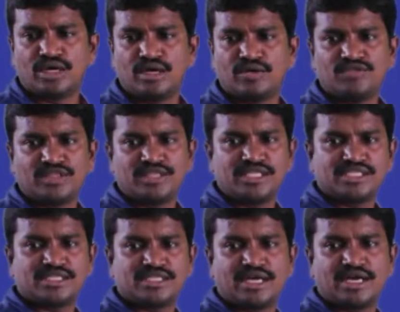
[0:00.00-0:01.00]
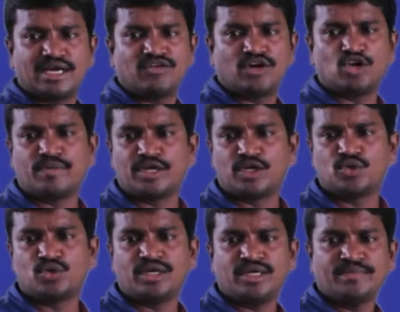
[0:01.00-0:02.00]
with this followed by
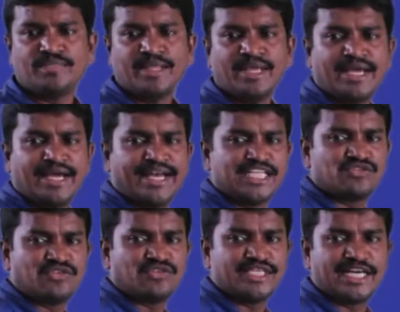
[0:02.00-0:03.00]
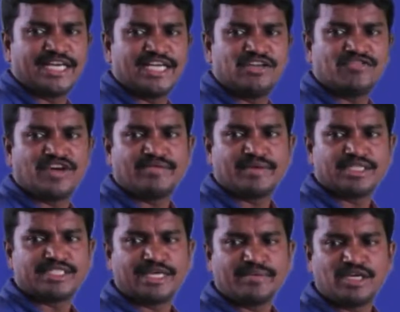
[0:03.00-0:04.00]
Q0, and S1 is identified with the
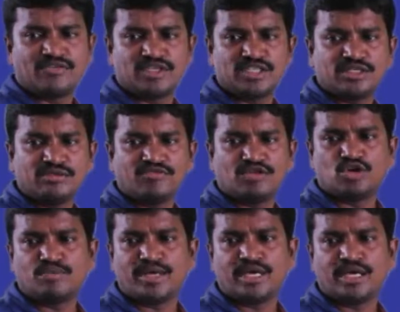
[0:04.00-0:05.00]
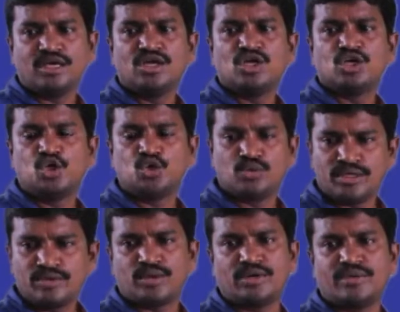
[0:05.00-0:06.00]
same equation followed by Q1,
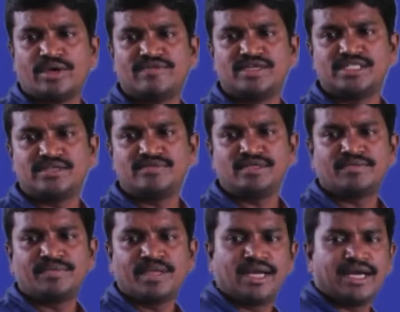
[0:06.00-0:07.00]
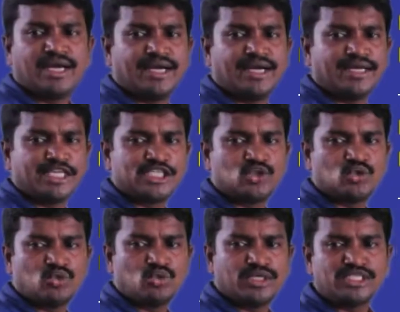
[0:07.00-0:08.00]
what we have received, and
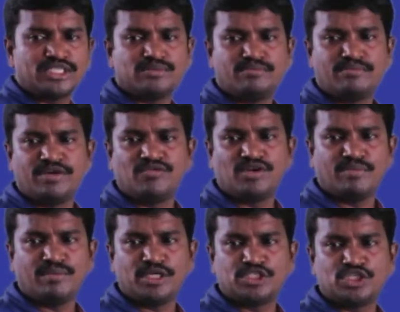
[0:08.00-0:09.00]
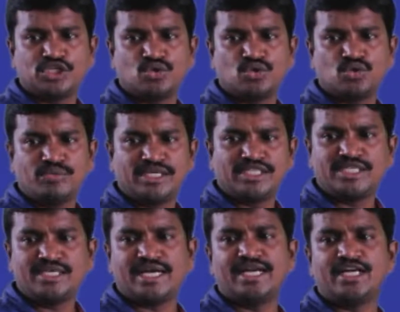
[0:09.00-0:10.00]
S2 is B1, B0,
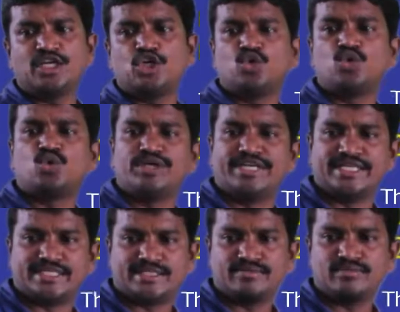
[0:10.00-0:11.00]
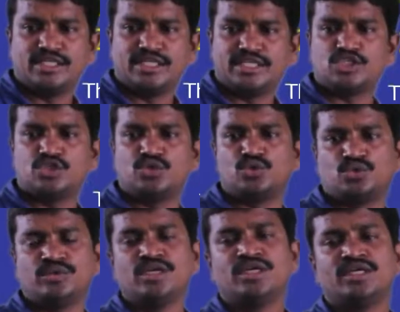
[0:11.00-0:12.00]
B3, and Q2 it is Q2.
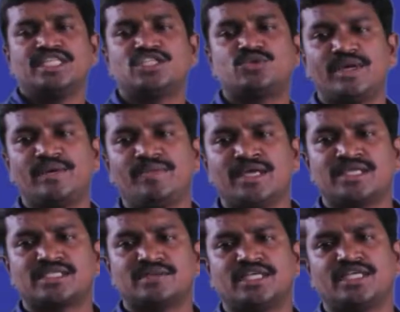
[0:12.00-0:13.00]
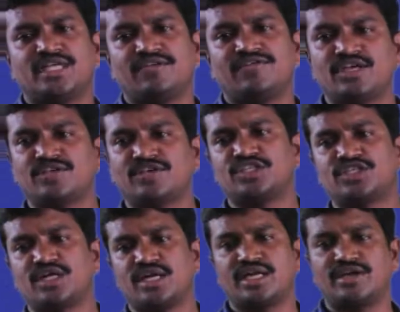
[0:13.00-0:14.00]
This way some set of equations
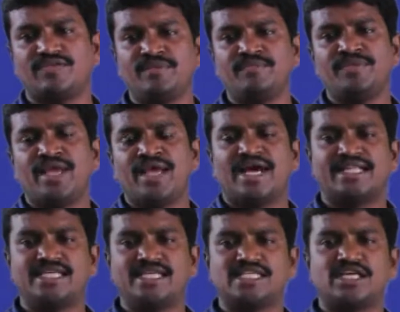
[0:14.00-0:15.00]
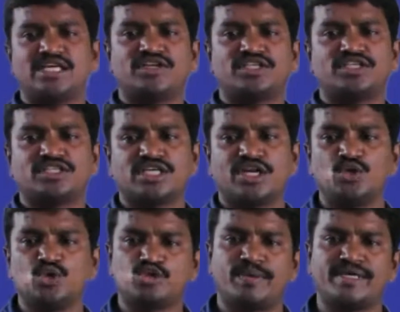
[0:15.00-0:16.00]
are given, and these equations are
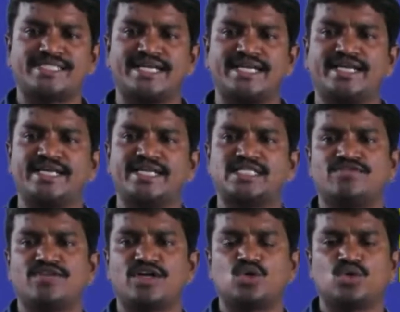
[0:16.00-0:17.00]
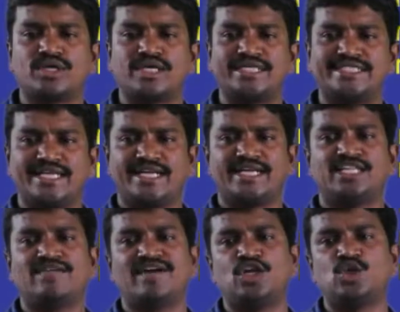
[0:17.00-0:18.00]
used by sender and receiver to generate the
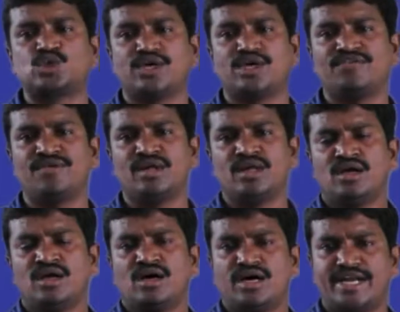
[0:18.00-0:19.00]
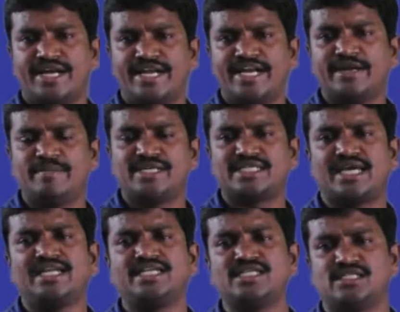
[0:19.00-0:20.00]
values of redundant bits
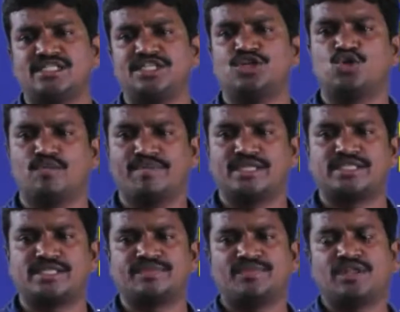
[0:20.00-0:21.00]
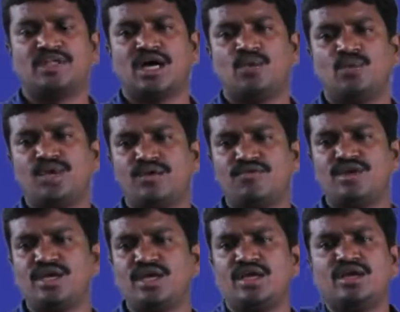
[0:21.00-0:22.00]
and syndrome bits. Now
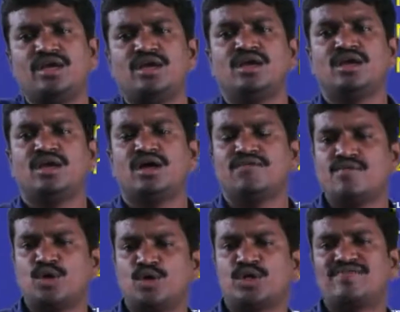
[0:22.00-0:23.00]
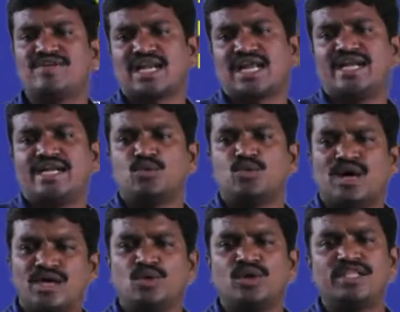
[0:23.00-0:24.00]
we want to give a clarity
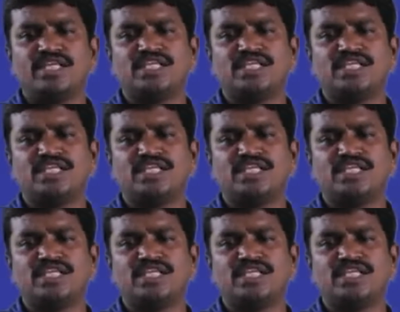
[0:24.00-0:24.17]
why only these